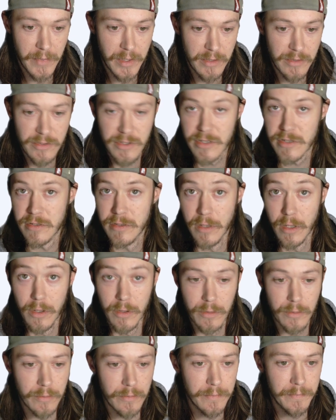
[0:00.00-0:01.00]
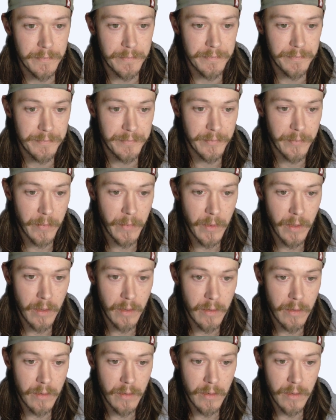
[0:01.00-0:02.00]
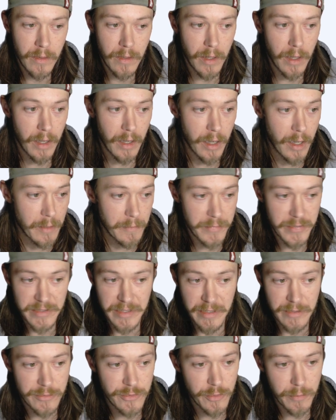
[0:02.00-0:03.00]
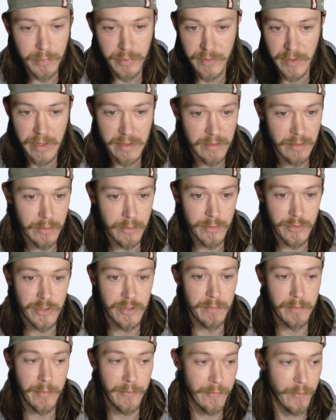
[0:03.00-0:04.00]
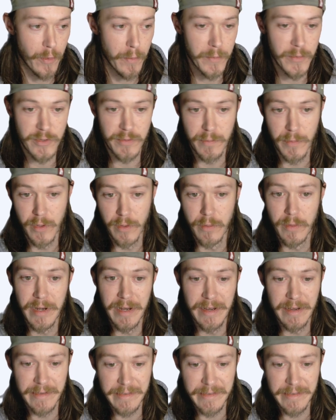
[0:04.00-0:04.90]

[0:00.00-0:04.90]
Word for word: Just low. 100% uh, super resolution, performance mode, and